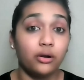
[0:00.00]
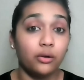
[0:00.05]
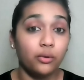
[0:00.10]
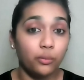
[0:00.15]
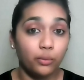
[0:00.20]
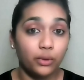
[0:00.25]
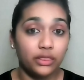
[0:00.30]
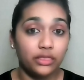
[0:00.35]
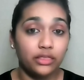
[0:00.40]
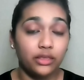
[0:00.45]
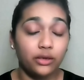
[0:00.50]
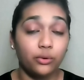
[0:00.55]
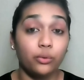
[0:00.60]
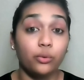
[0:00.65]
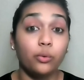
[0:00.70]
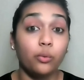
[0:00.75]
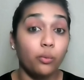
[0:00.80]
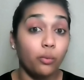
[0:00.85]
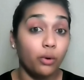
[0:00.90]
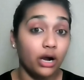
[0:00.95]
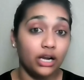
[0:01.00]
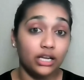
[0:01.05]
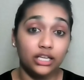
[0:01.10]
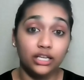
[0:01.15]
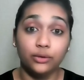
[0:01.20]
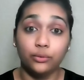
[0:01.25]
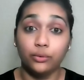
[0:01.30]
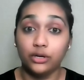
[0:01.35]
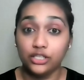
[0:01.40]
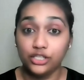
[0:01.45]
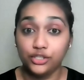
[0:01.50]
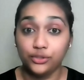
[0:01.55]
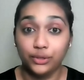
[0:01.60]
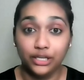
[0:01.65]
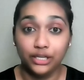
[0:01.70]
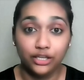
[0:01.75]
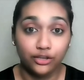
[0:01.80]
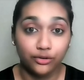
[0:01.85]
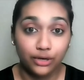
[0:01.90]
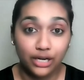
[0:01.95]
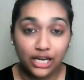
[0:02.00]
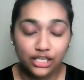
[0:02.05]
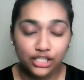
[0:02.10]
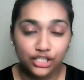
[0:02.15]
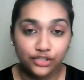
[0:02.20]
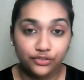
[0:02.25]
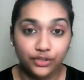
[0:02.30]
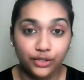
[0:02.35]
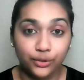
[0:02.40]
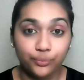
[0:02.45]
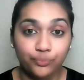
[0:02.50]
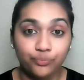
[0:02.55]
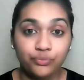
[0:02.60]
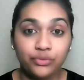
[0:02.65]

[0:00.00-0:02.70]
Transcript: with you while you are doing your interview.